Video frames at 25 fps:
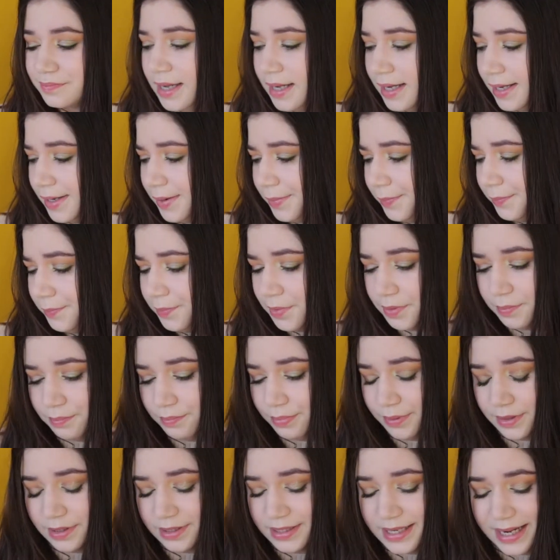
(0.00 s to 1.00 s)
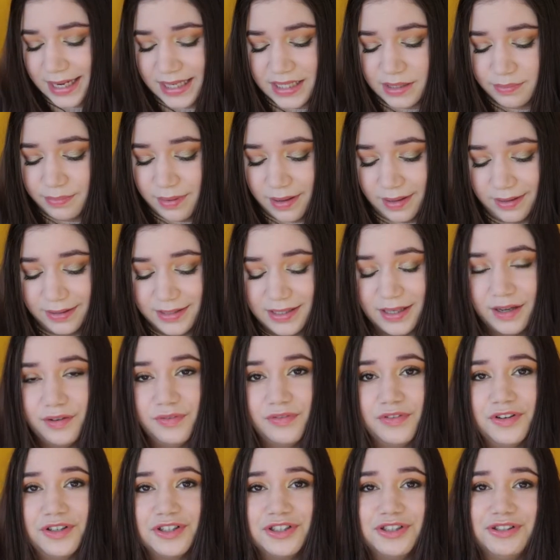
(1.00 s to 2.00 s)
but the next palette I
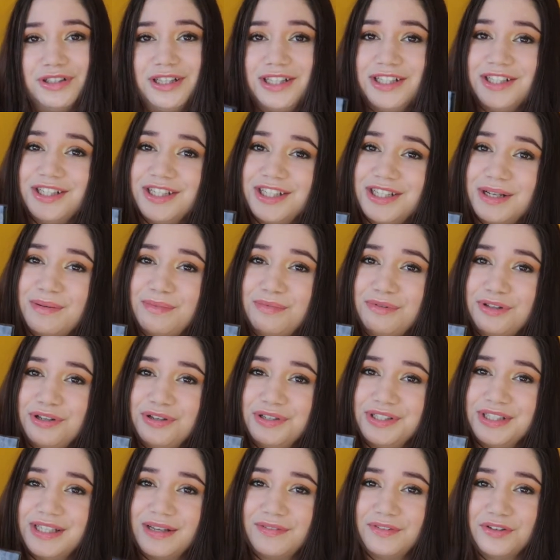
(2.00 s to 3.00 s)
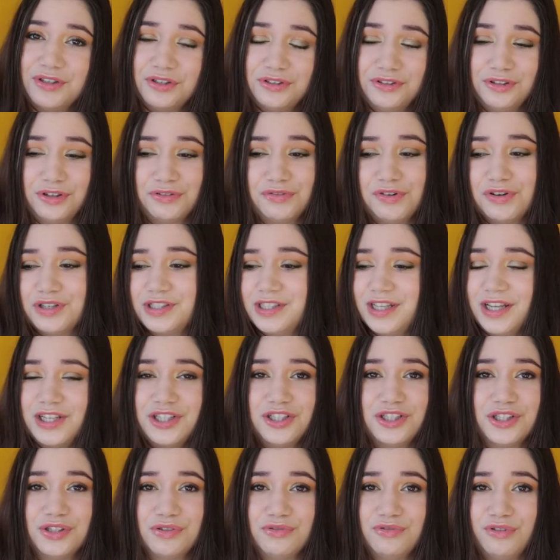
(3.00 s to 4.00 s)
worked on is the W7 on the Rocks. I
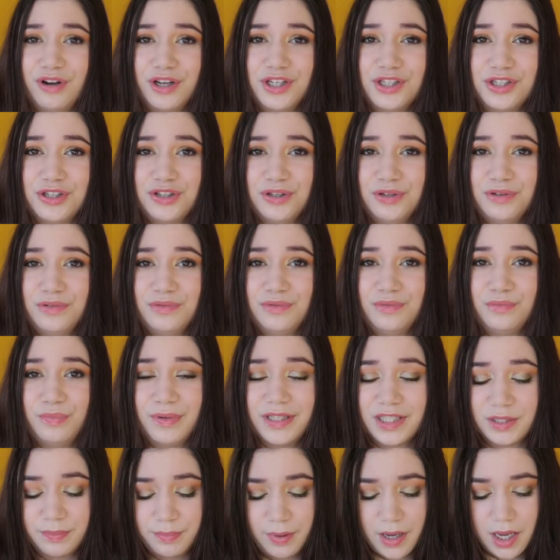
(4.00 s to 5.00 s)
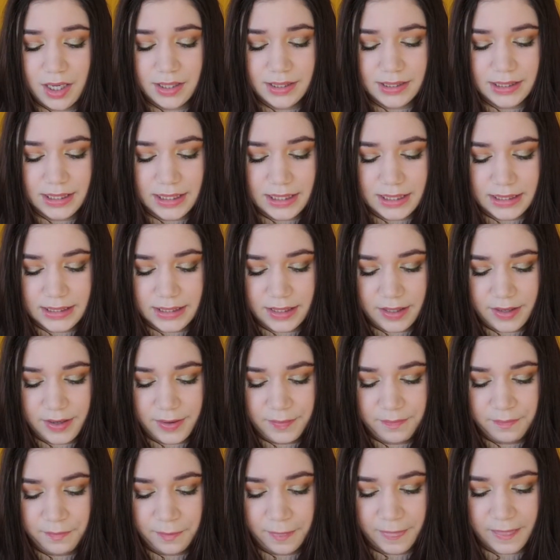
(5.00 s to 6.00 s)
just tried to whisk past these.
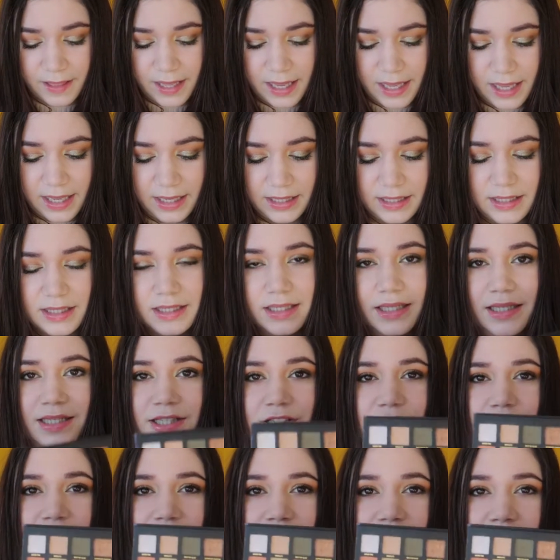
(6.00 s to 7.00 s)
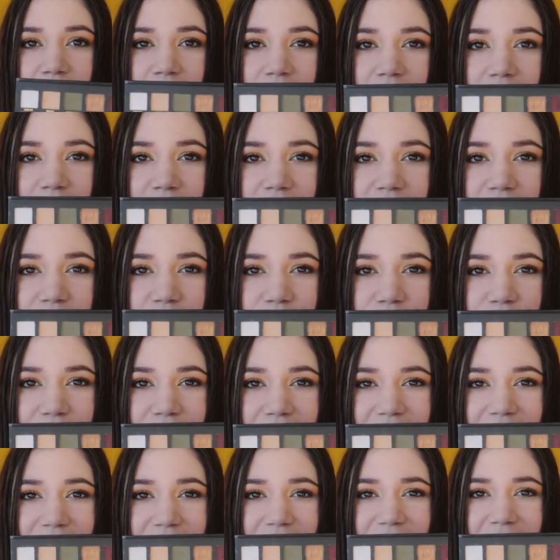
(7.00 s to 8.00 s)
And the shade is
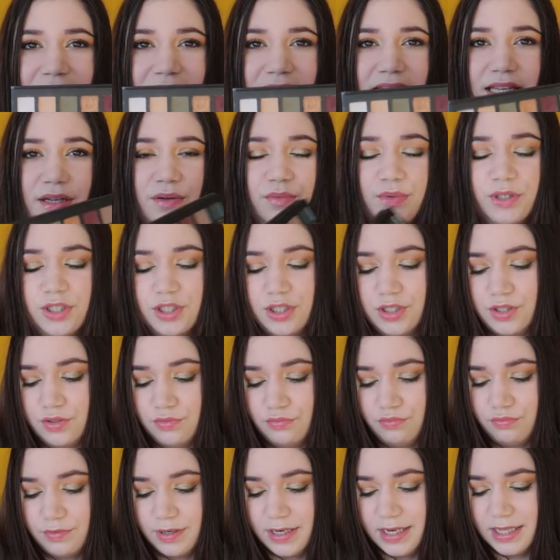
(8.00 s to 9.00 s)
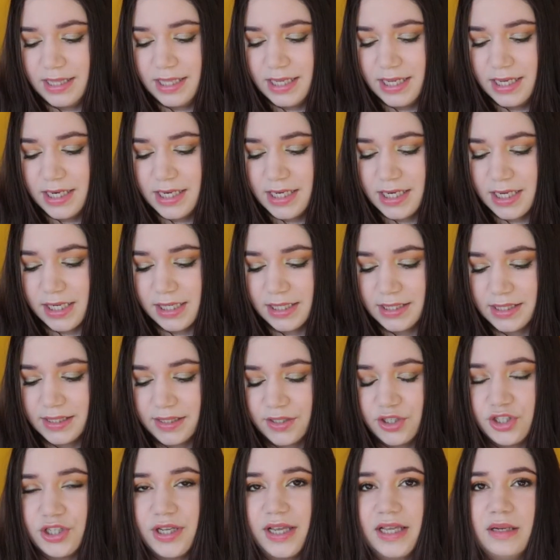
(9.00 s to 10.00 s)
Bellini, which is a really nice
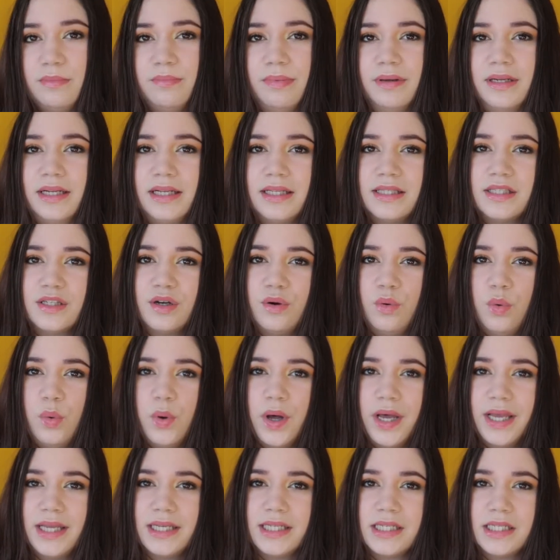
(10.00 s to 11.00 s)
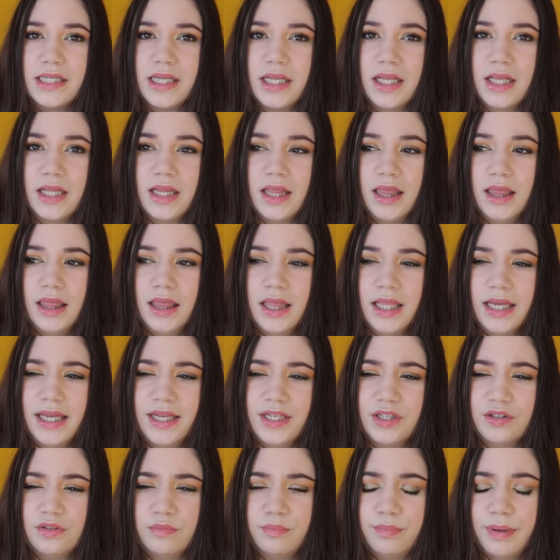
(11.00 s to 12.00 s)
shade, but it's quite
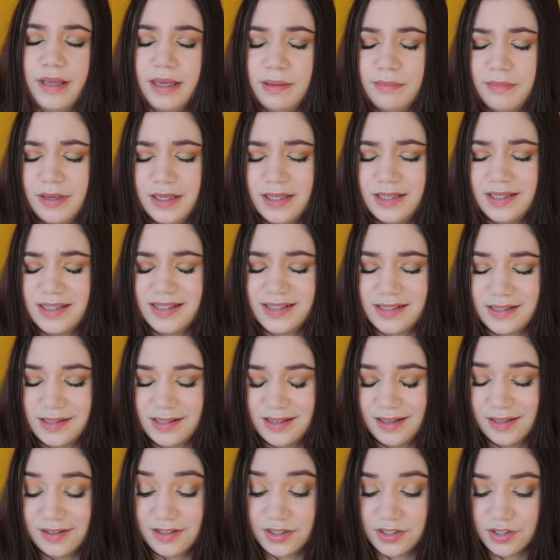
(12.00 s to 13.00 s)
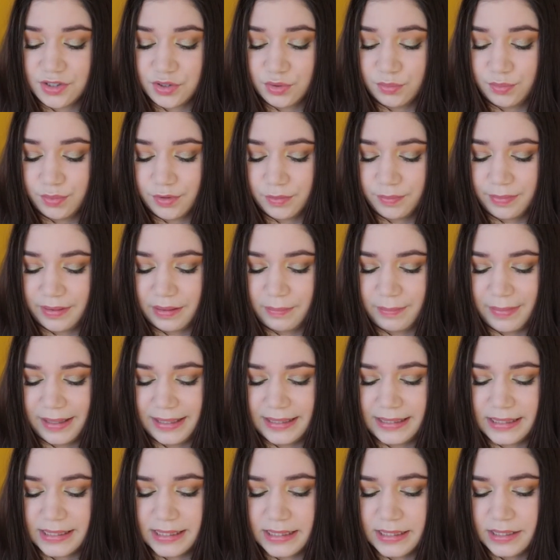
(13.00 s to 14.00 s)
light on pigment. It's not super
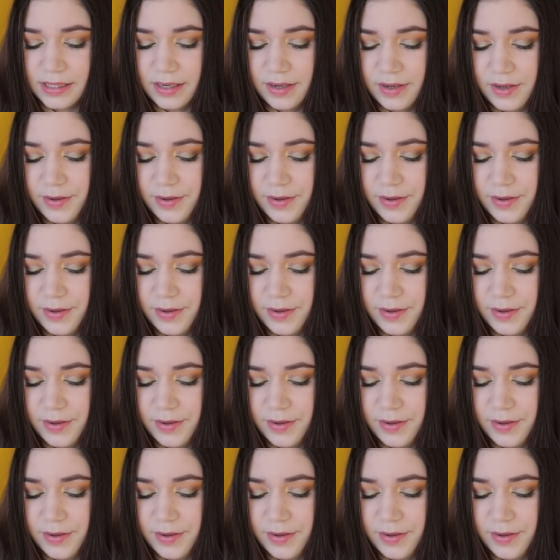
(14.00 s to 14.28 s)
pigmented,